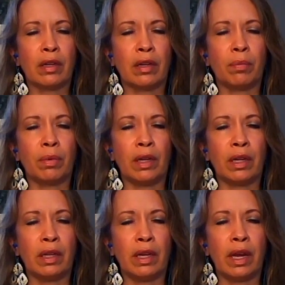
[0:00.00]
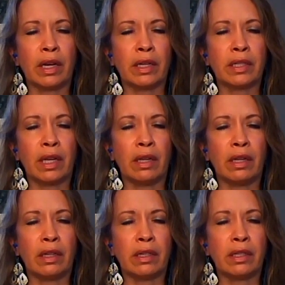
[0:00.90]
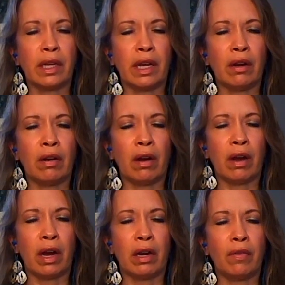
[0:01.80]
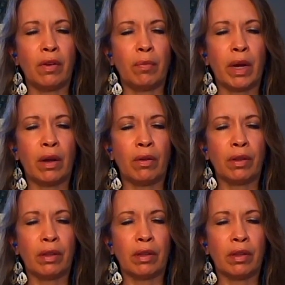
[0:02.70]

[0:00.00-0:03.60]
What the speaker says: Completely exhaling this air out of your mouth.